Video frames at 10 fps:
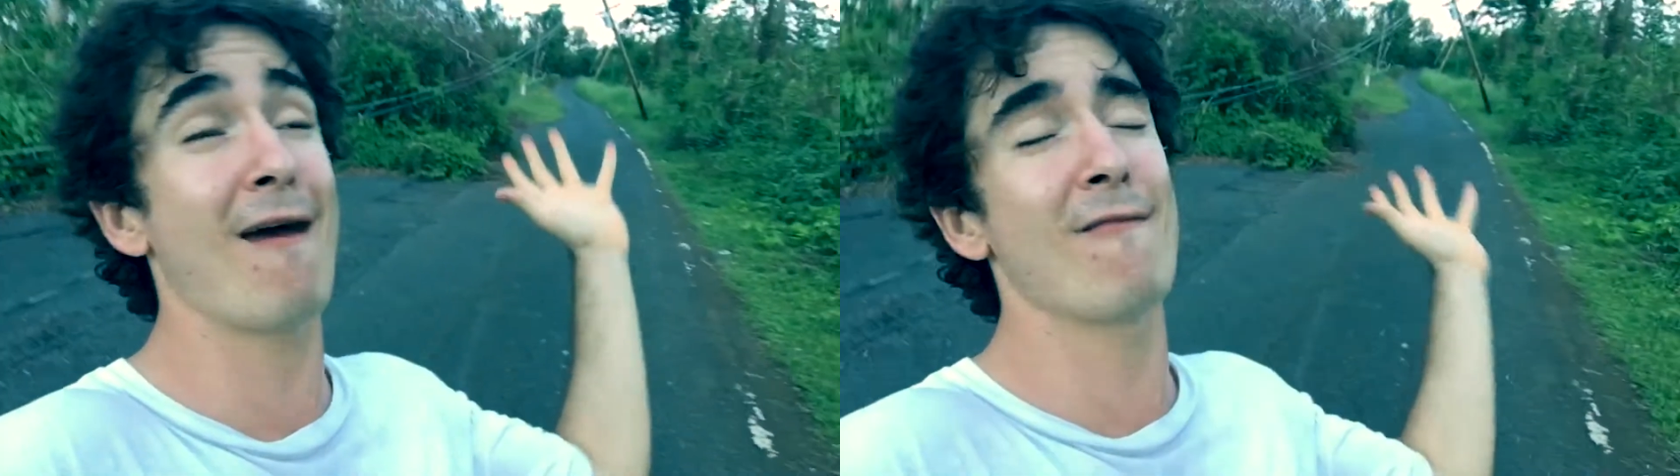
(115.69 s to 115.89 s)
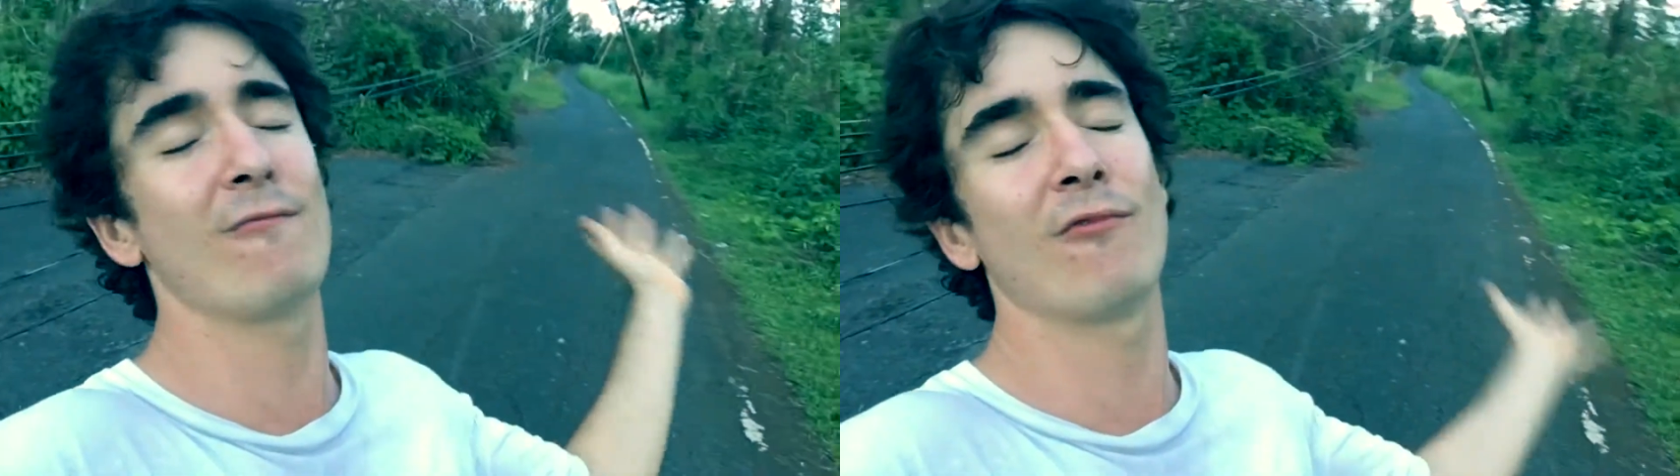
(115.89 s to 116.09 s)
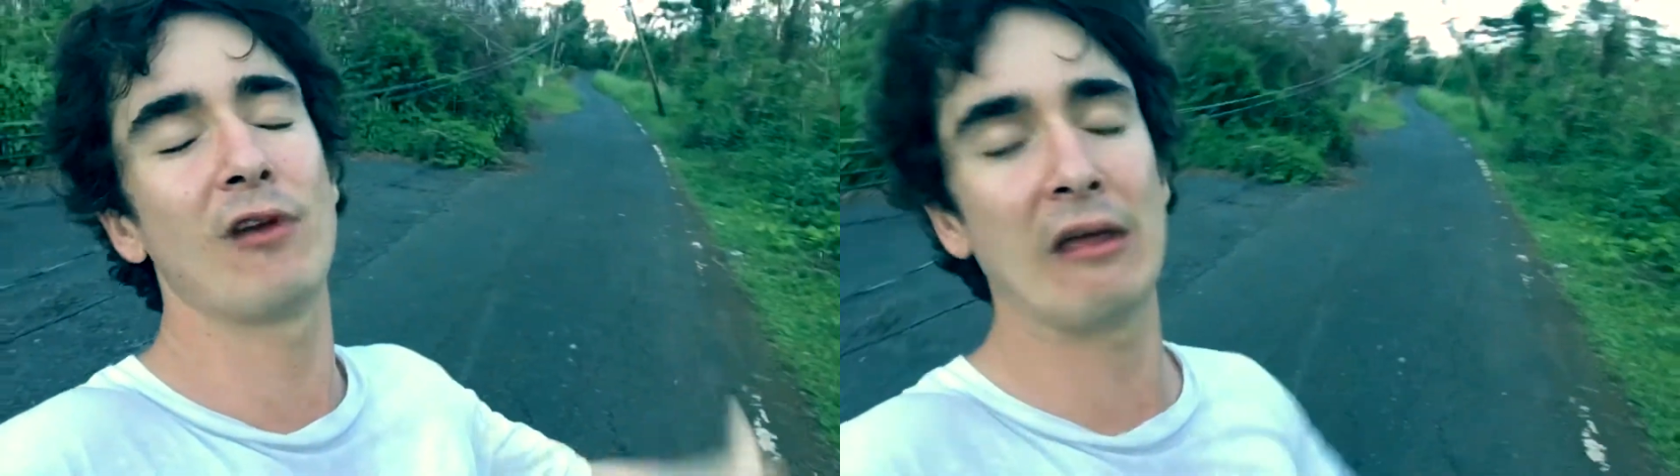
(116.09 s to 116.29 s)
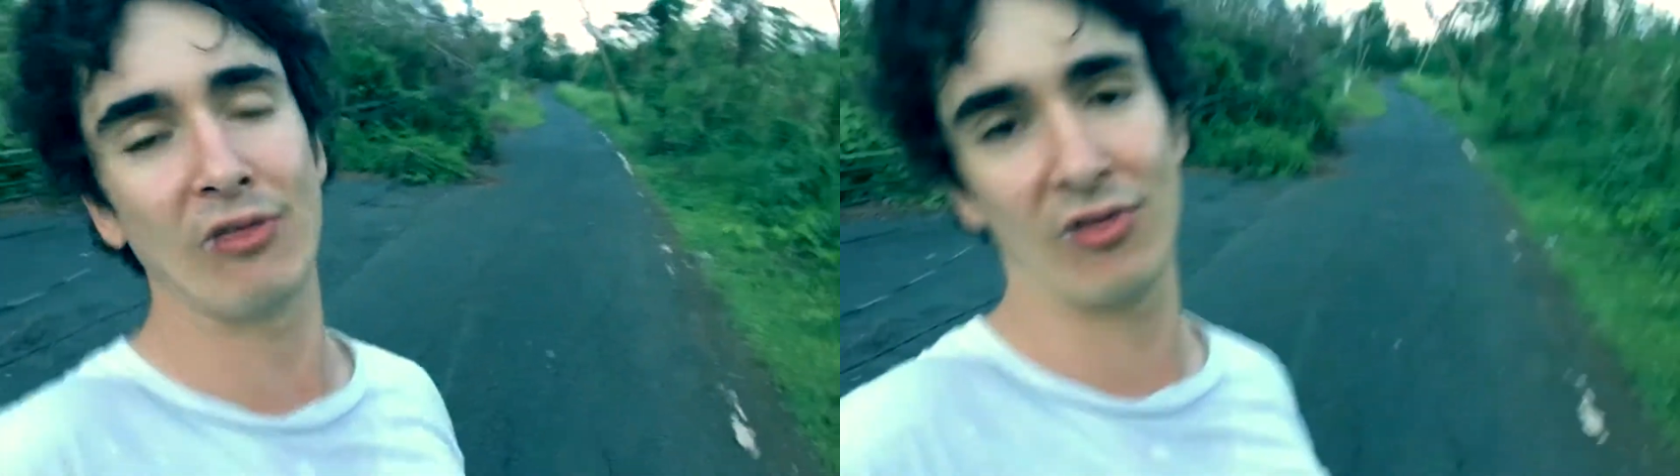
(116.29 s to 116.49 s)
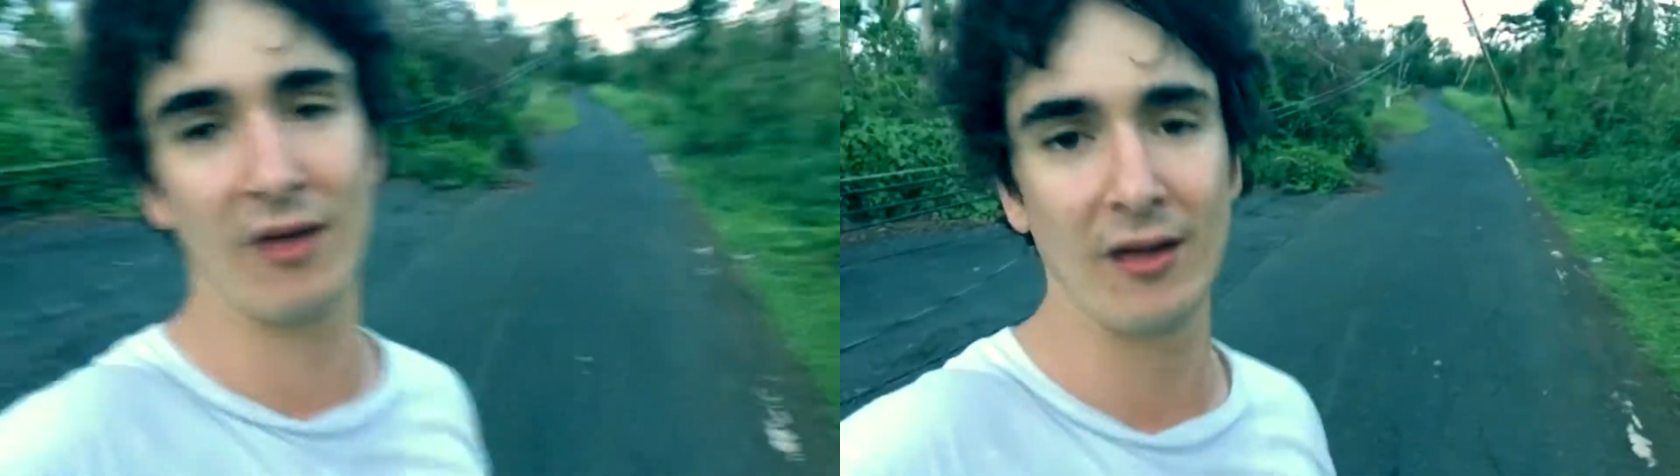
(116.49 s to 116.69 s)

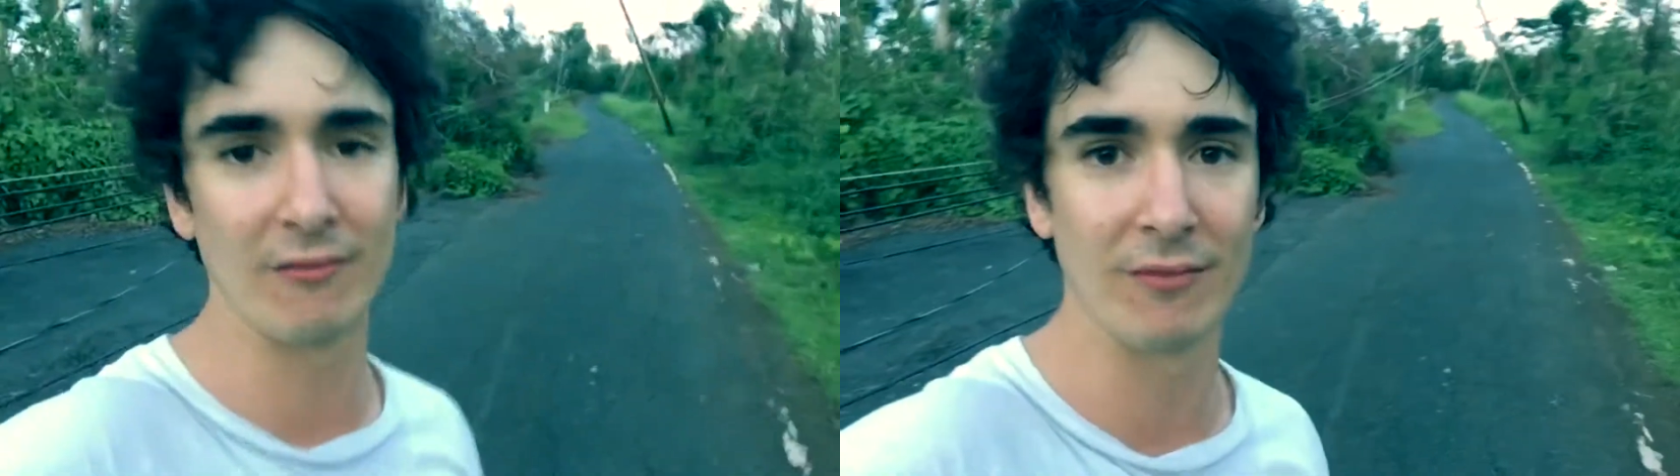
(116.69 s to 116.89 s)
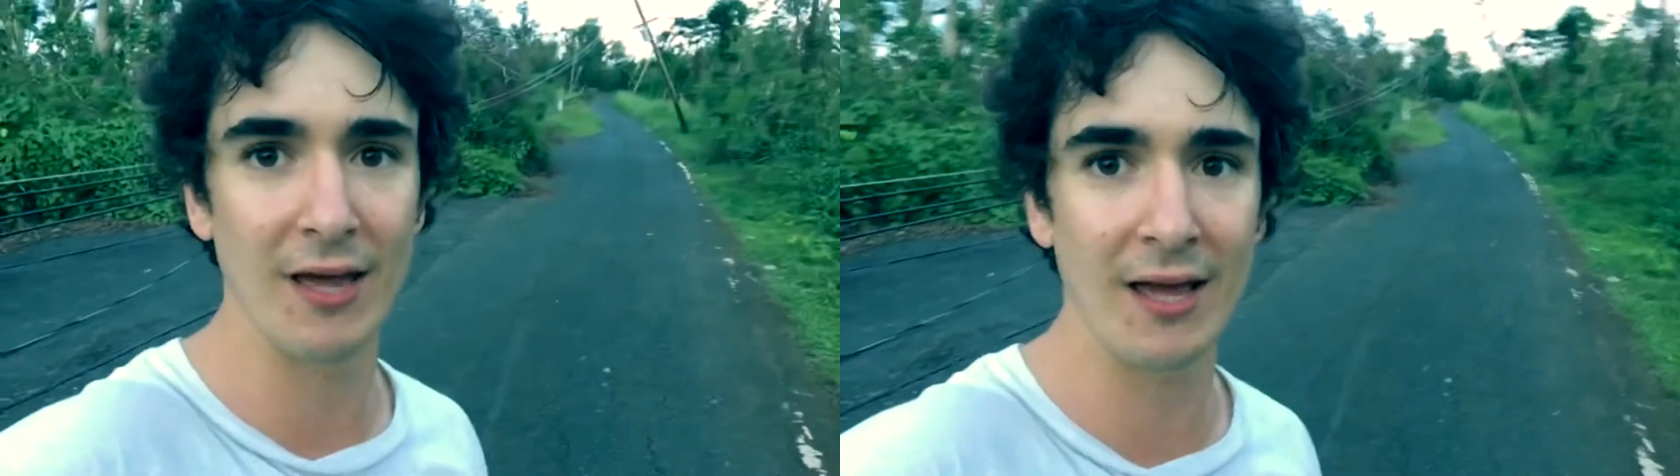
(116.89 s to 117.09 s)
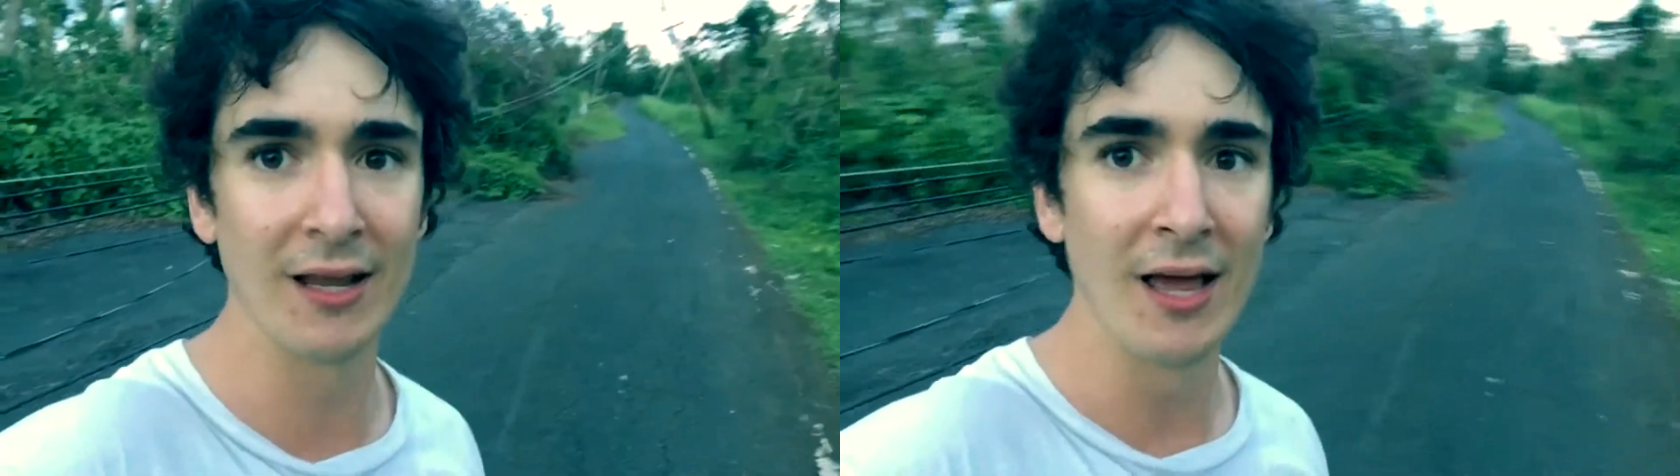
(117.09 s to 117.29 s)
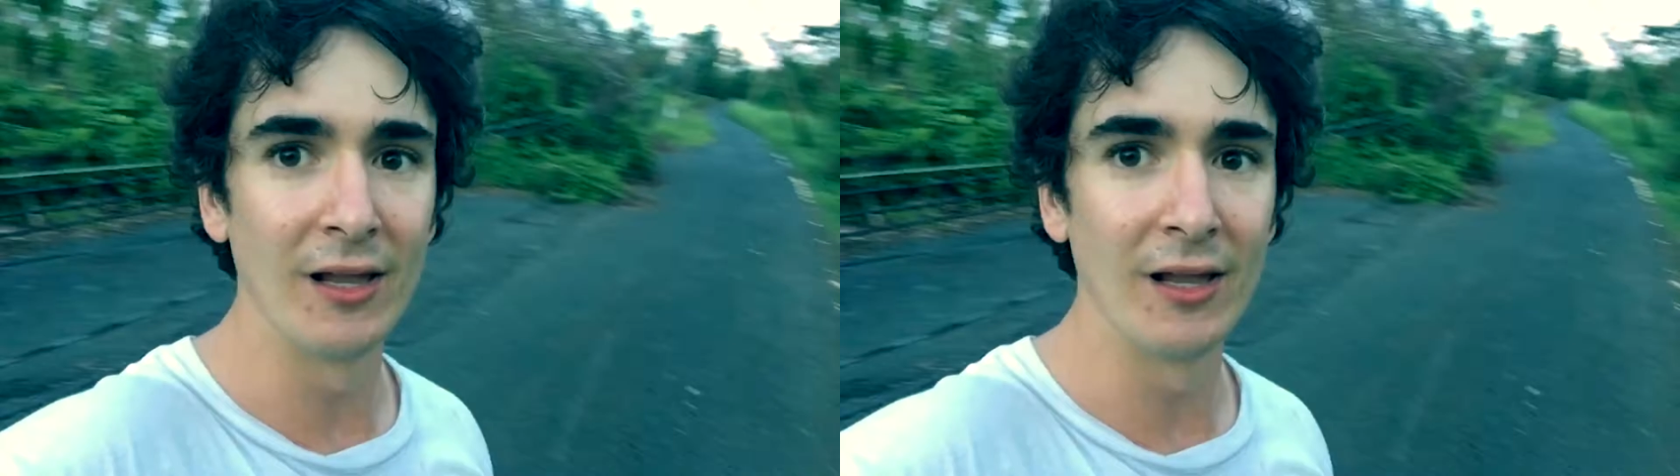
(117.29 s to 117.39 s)
everything, man.